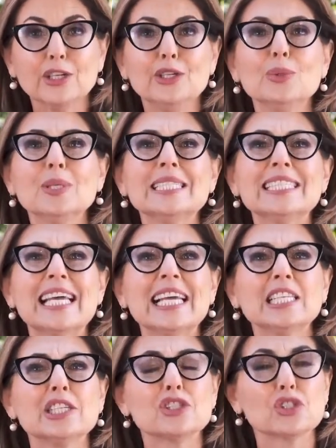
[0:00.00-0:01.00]
You can
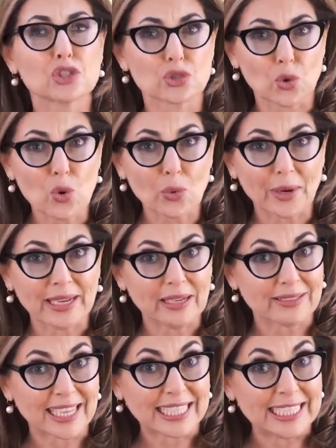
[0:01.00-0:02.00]
tell a story
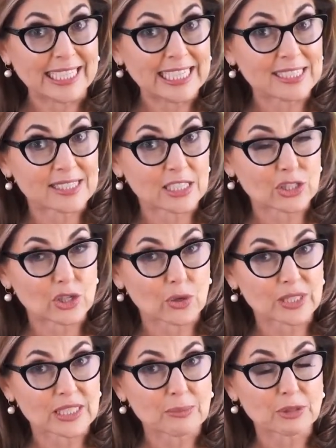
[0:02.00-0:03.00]
that links into your
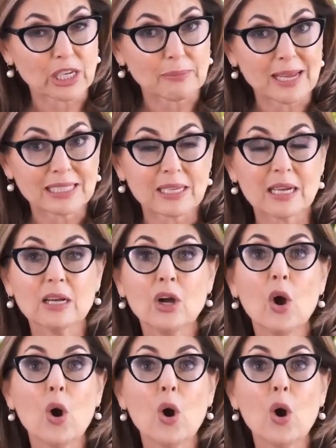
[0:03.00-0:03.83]
subject matter,